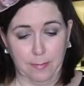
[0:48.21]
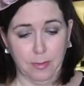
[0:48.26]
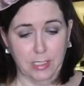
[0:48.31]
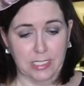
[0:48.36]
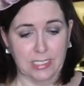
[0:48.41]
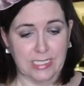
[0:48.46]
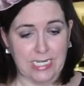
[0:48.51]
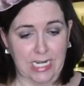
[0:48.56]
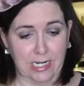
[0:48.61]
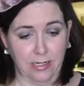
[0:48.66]

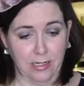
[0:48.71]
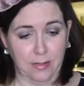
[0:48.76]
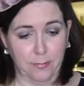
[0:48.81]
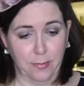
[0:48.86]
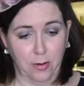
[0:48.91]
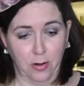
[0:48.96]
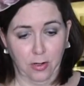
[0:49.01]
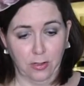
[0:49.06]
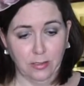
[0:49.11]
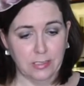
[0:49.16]
gonna tear it
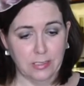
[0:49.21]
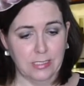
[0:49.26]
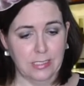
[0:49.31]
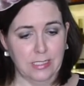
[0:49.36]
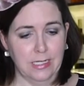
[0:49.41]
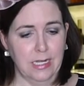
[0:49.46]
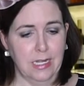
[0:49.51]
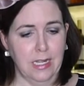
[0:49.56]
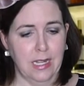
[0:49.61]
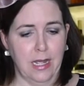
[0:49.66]
apart
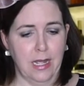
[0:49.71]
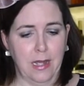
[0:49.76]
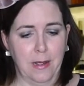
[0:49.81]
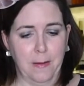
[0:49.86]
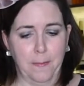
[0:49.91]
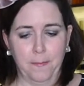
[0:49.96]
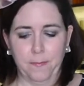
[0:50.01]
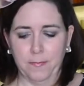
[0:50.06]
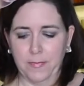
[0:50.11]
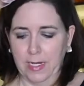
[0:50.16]

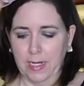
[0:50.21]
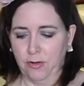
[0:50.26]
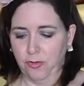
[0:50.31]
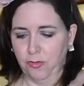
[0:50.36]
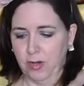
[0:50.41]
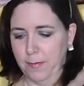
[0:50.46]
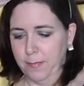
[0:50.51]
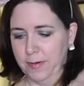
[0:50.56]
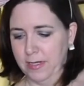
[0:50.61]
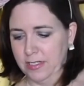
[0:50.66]
and
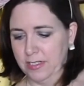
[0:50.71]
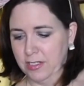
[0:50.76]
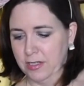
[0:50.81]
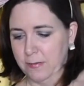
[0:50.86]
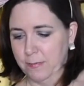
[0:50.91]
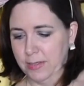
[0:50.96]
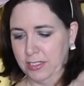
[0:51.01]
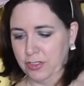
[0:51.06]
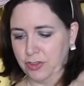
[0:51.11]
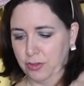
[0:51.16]
drop it into the
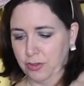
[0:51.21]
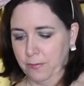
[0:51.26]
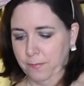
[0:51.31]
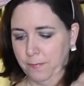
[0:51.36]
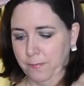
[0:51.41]
pitcher.